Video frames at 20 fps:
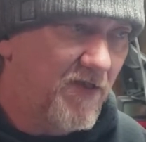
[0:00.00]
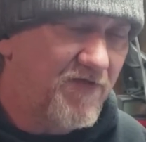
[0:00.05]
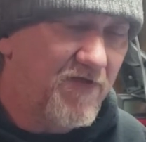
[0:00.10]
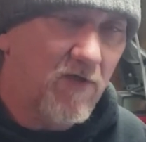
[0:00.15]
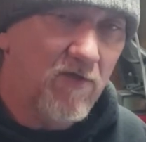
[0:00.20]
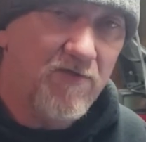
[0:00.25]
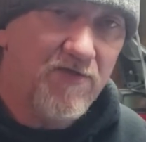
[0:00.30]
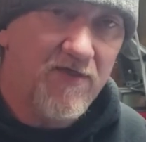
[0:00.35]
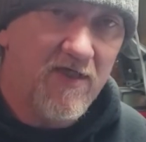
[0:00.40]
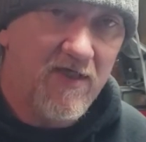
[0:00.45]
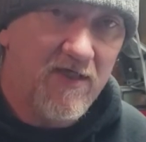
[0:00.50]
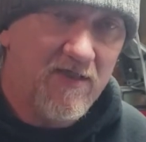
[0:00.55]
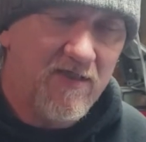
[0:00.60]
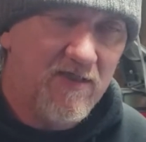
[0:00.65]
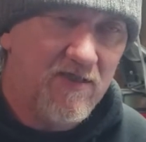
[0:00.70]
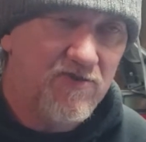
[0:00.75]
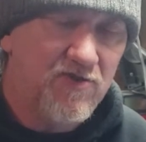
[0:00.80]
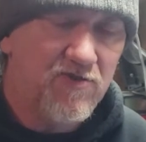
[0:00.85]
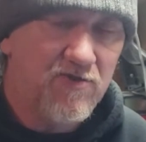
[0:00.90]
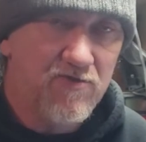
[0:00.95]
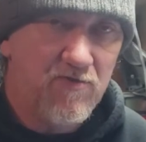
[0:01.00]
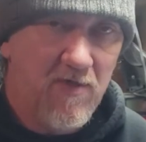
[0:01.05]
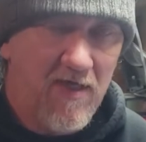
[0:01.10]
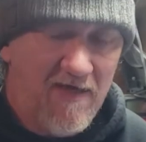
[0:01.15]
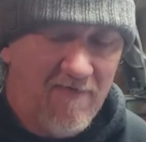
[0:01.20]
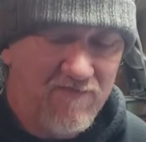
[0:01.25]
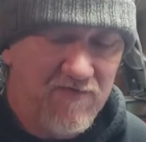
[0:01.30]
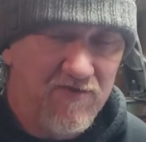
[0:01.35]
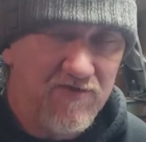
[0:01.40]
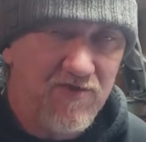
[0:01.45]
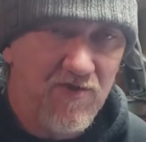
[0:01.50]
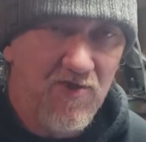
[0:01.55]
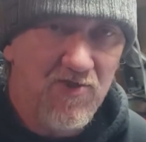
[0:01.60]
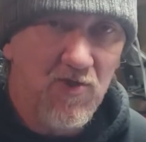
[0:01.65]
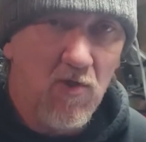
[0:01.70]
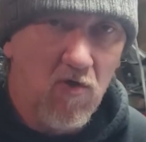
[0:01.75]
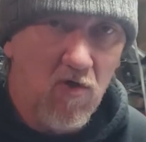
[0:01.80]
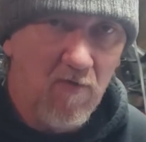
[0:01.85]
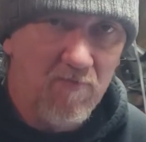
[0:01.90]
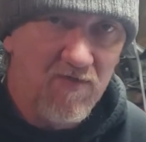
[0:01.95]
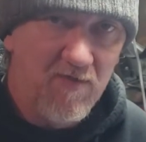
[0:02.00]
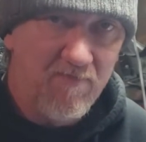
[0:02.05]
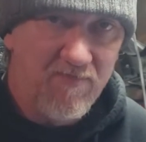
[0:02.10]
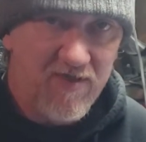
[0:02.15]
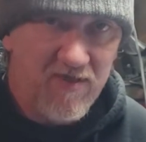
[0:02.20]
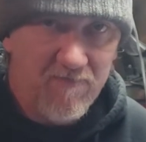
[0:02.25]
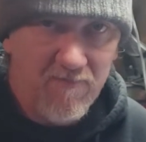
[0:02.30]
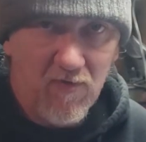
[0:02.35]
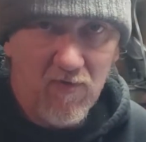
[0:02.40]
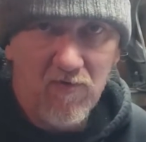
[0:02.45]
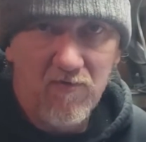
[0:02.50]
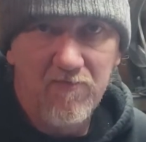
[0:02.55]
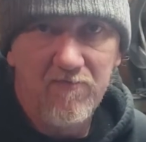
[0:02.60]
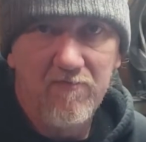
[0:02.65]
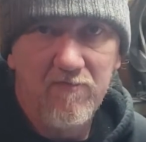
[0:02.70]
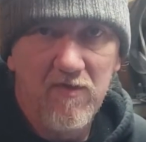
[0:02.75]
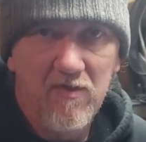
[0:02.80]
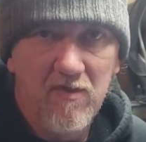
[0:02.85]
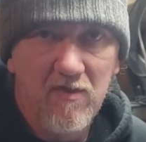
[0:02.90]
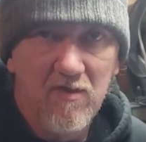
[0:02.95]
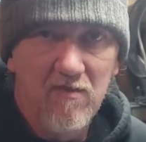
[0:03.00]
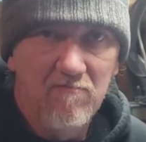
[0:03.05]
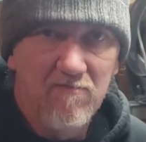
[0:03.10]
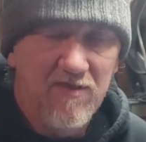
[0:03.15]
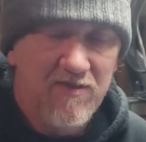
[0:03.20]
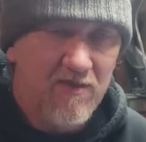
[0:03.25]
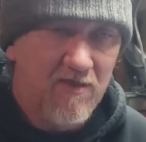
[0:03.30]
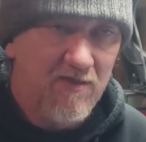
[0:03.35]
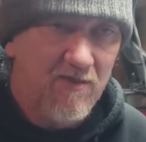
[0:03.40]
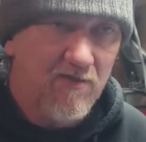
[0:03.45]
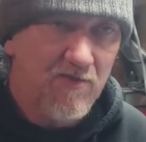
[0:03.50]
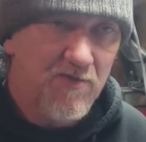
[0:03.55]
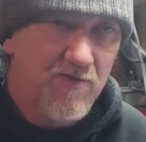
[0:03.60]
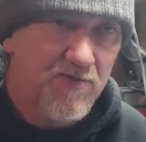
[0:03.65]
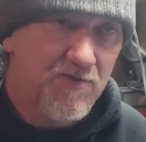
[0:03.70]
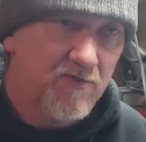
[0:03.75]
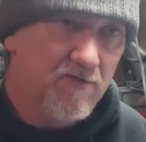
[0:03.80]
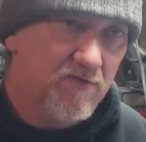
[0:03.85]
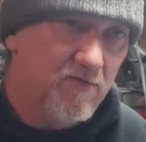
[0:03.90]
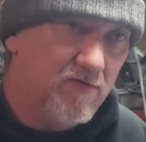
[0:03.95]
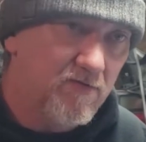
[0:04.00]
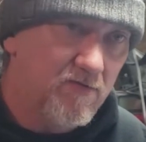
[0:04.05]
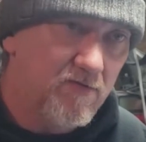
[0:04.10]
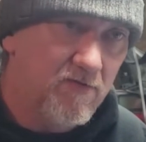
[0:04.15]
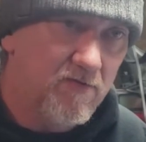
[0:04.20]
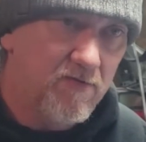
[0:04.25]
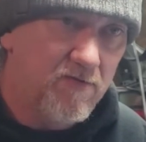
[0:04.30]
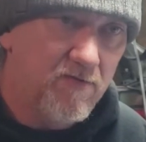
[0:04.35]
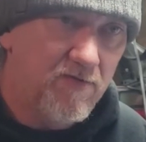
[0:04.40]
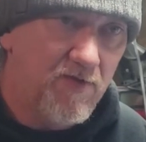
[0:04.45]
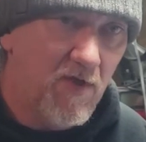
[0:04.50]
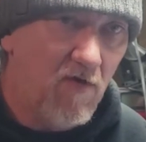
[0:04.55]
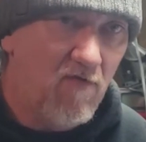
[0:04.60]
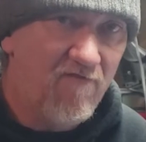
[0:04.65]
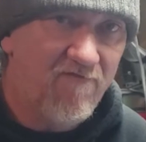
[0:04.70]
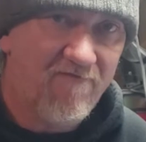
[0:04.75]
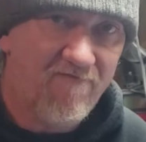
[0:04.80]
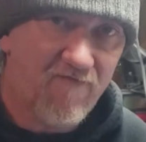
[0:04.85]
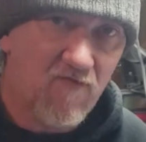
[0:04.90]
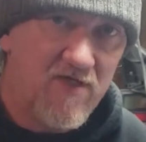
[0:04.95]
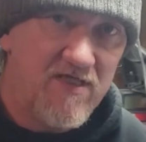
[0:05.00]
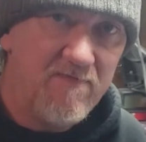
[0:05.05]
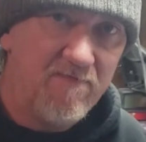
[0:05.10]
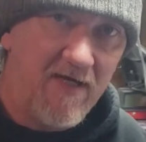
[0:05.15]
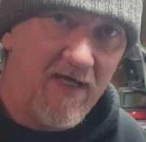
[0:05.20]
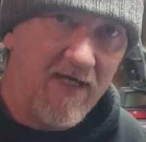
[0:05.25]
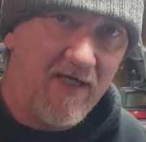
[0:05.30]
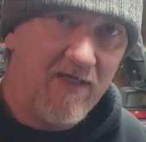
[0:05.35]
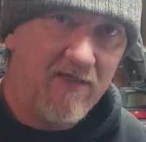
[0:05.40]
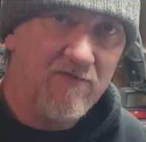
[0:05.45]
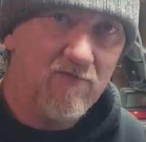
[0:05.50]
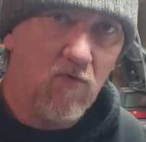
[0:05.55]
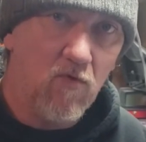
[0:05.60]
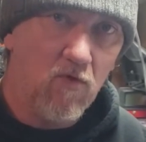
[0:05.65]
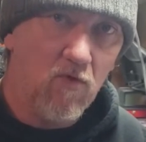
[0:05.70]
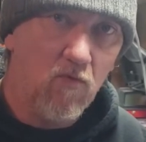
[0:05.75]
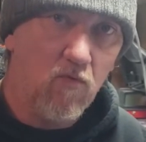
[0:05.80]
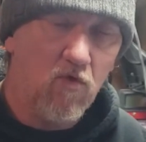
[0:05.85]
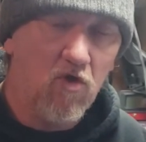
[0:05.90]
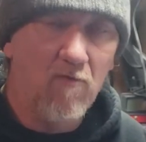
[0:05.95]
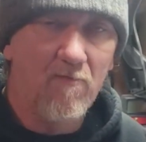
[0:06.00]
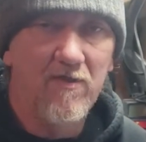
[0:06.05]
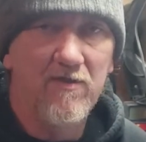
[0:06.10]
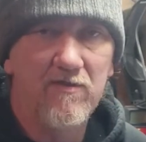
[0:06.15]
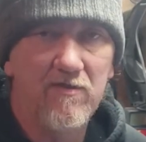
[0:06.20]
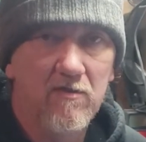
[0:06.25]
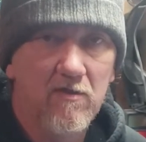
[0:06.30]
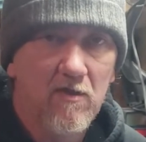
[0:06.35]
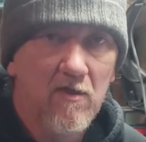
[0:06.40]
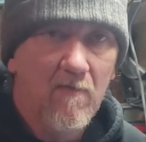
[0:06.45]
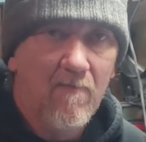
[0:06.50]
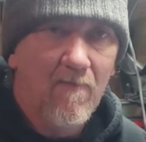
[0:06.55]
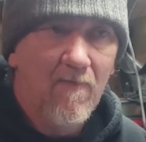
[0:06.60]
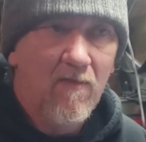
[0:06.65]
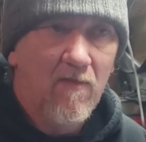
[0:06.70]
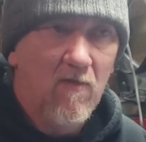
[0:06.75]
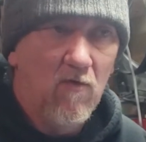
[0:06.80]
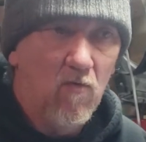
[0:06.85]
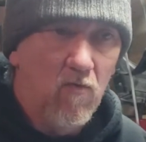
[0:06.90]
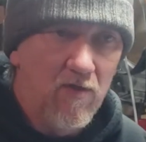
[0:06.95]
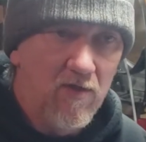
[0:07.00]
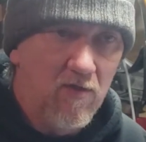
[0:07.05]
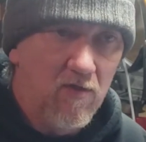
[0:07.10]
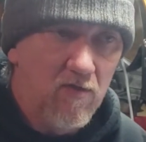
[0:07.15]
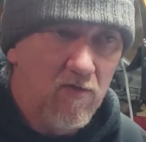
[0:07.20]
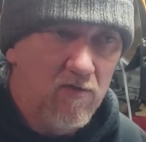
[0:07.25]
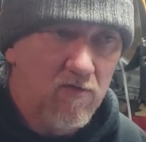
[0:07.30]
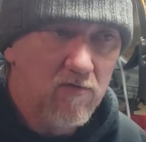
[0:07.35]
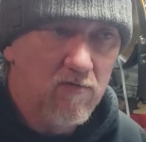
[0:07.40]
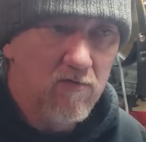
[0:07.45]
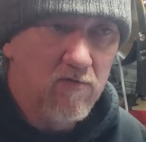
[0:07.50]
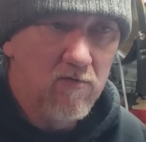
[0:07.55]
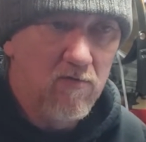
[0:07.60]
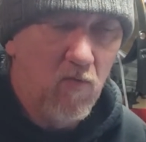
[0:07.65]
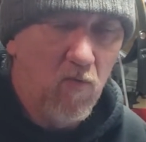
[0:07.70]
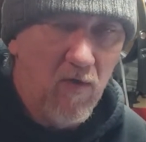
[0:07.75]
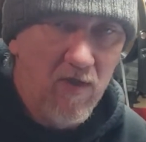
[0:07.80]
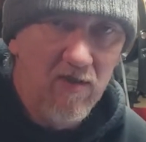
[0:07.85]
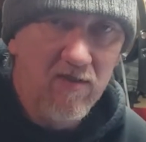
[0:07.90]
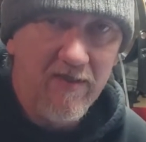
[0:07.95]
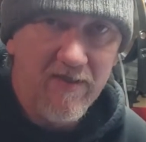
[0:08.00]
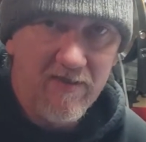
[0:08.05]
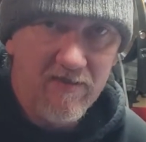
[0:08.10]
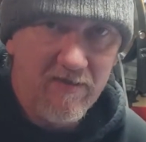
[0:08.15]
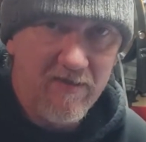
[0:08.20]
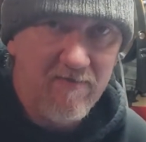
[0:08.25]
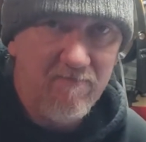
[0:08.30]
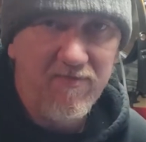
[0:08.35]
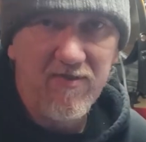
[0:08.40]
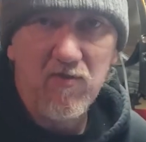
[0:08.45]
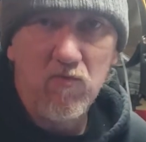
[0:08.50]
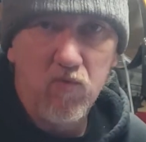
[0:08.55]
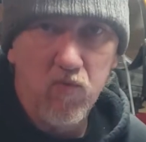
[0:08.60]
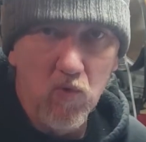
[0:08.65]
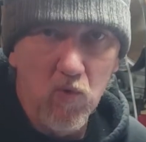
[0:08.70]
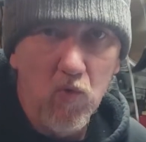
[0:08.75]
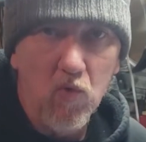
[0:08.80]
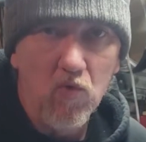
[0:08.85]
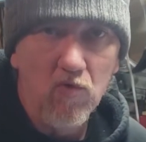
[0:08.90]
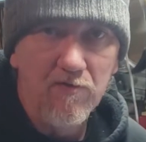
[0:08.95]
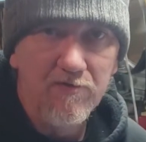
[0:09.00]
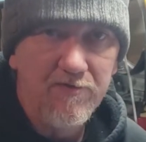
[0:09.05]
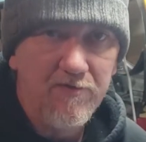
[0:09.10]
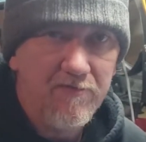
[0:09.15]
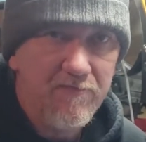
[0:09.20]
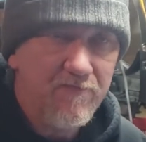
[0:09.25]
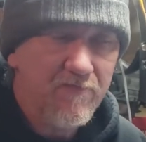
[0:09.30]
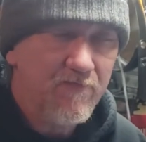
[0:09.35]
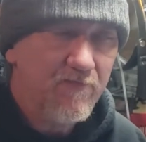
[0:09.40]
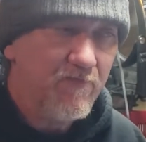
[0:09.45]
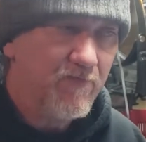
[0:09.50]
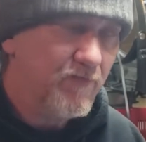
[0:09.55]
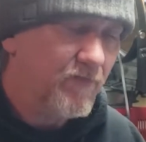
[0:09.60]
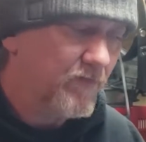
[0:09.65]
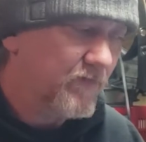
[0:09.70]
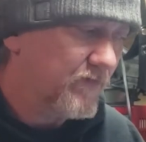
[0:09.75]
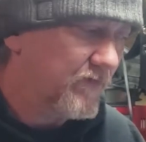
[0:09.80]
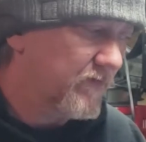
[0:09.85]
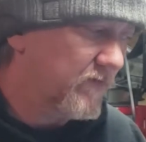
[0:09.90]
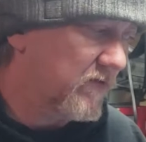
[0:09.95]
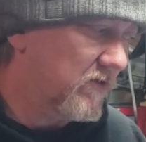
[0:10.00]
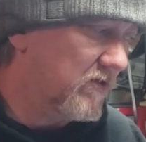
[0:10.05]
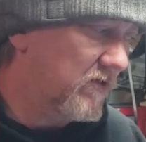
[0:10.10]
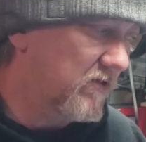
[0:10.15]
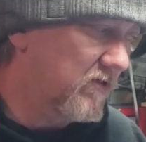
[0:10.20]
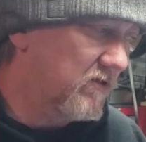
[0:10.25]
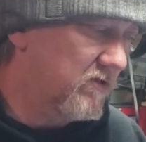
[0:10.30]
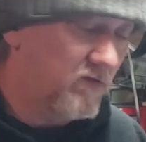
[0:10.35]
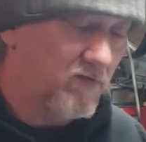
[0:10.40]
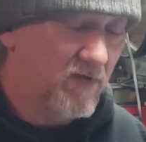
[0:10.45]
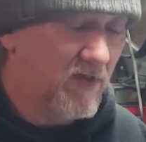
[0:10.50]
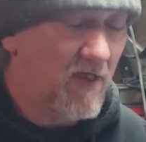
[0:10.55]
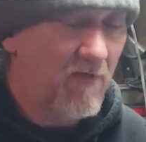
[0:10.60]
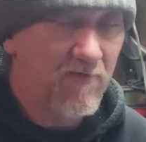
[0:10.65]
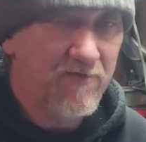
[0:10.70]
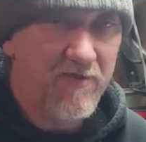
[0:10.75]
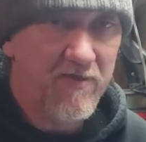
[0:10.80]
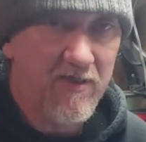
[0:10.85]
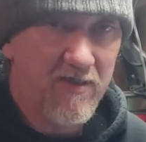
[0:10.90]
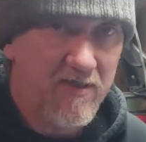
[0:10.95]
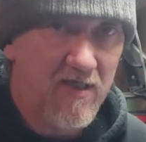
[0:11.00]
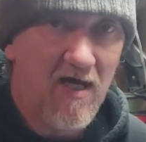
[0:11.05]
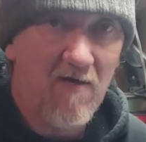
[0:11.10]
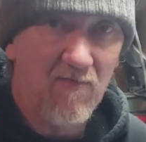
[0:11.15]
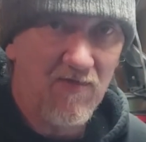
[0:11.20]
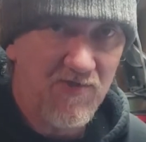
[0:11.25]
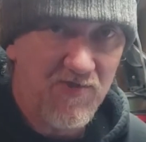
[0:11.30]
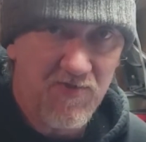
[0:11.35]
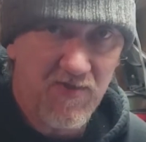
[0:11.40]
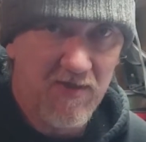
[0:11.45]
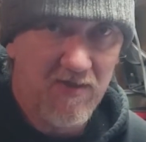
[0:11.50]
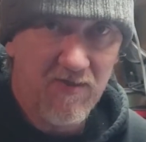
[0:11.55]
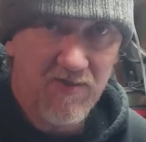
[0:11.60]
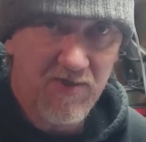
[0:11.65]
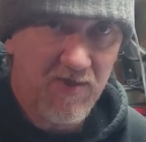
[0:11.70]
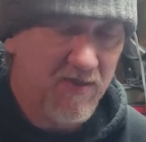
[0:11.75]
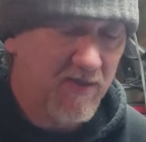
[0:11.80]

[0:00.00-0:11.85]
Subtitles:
third thing is you have to disarm the people, because no free man or woman will willingly be ruled. Not with any common sense